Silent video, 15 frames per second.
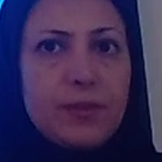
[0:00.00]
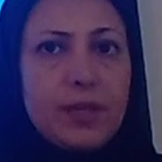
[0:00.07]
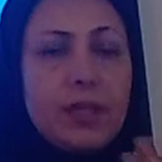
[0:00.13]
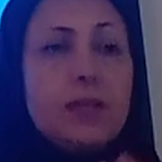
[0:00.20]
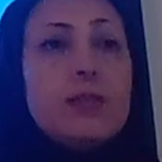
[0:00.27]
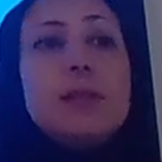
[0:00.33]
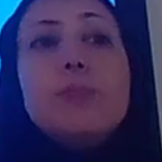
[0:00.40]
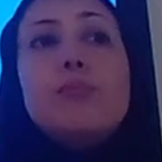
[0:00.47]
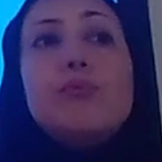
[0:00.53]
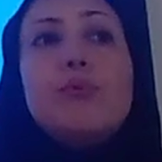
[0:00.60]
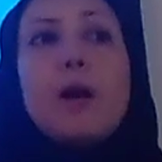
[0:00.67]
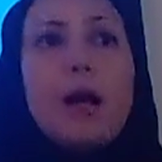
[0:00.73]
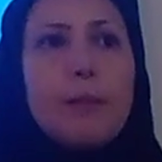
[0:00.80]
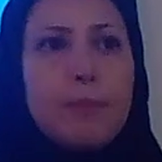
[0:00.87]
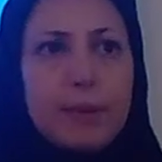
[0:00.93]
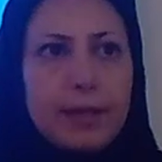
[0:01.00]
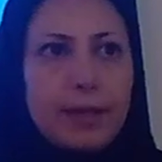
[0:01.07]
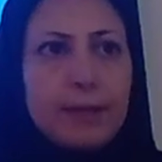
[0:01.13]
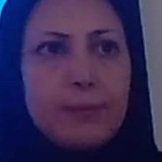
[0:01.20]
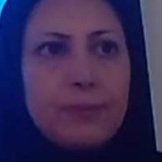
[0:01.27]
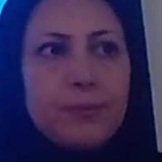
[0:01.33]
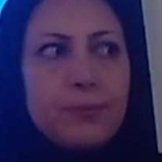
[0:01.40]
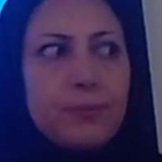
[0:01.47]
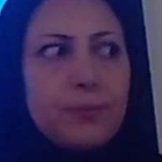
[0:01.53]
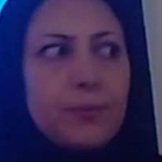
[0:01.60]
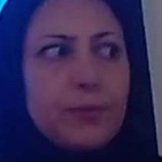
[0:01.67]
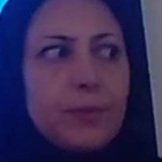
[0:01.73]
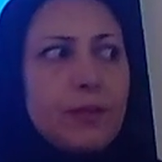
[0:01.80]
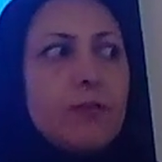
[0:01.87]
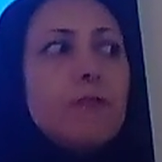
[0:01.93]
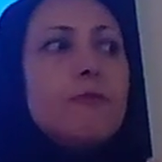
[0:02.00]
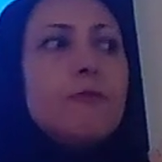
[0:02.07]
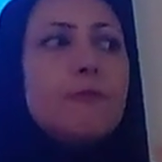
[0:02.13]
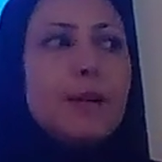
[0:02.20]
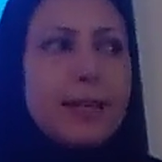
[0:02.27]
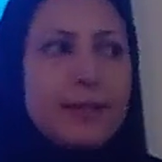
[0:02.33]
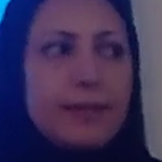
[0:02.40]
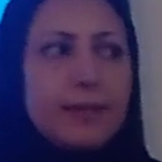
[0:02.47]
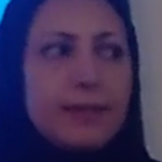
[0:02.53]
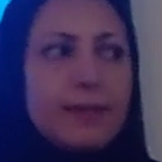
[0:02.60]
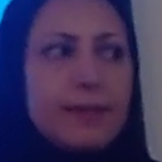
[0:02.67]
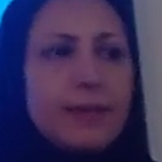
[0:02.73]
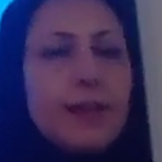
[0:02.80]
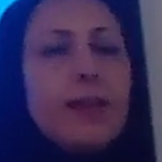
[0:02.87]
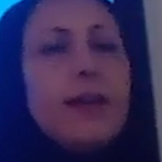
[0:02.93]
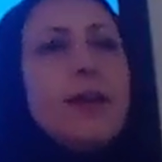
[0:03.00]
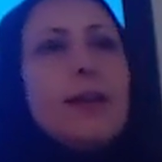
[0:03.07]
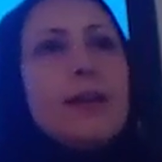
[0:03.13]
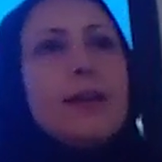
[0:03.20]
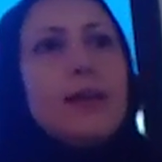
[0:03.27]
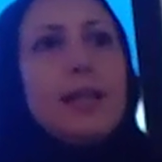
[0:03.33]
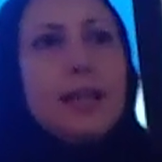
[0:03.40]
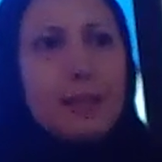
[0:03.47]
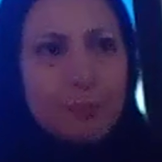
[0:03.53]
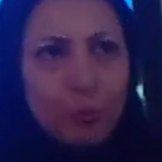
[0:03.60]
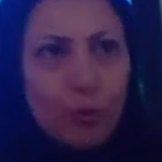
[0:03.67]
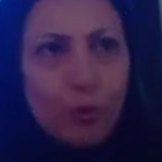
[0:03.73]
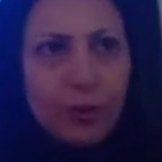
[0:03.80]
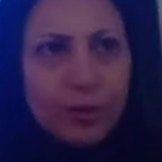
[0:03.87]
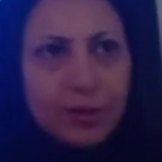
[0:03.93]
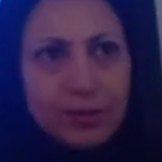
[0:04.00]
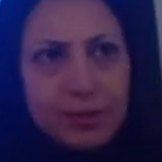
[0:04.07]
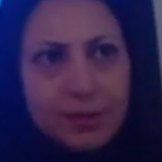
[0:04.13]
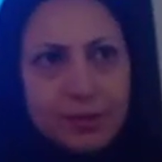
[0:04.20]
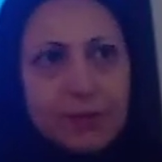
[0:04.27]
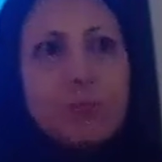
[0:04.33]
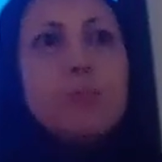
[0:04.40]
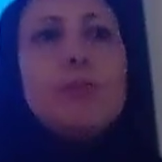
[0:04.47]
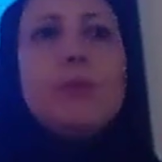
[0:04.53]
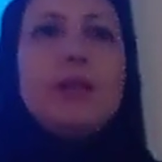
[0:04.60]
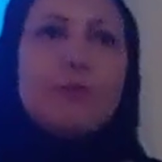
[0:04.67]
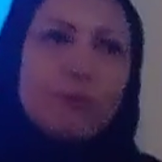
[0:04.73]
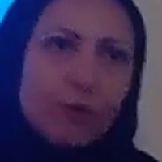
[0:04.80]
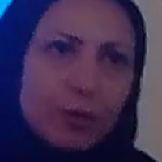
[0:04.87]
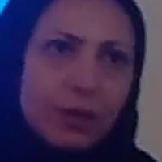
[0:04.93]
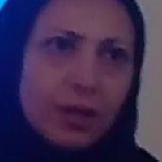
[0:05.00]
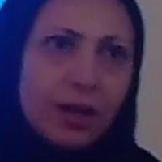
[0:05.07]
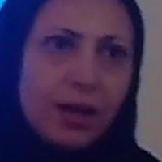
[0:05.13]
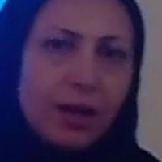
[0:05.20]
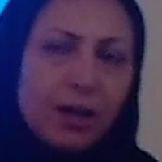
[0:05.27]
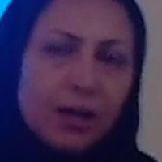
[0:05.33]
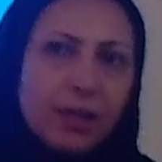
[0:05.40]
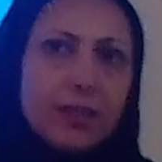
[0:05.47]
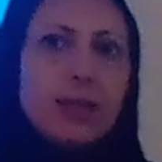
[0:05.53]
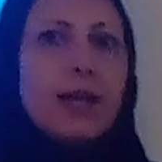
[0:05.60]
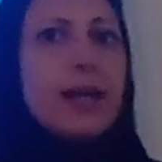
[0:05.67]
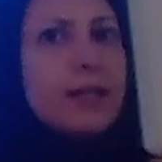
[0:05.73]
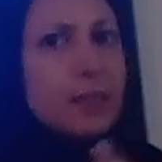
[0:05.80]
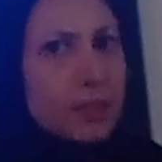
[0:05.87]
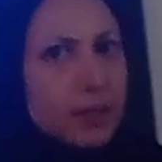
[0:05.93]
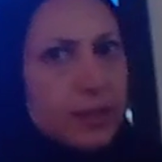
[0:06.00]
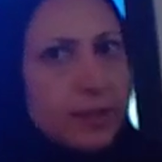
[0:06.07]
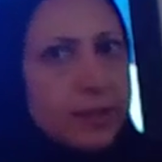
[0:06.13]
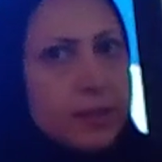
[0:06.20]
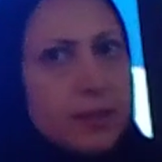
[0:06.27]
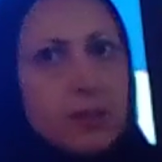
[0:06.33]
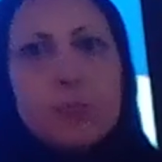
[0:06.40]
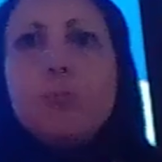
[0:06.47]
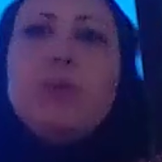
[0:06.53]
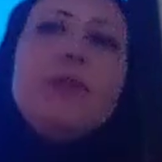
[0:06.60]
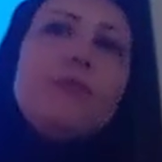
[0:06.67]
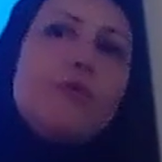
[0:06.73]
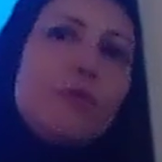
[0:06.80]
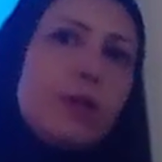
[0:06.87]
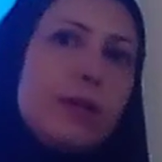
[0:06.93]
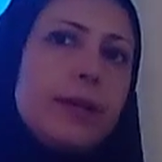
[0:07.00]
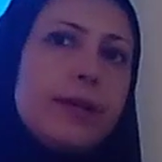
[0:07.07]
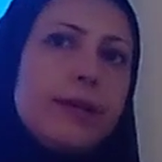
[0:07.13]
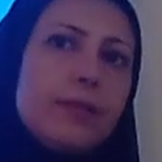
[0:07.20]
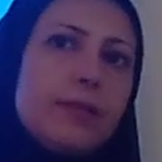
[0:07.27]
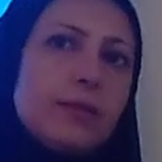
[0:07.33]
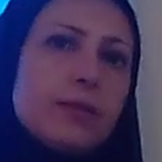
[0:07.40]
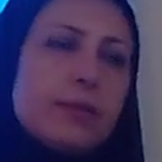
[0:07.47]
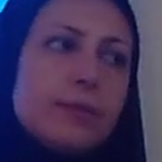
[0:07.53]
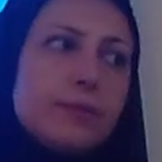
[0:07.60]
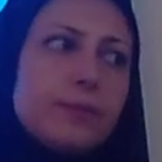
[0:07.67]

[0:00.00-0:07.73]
It is a problem when in boys before 9 and in girls before 8.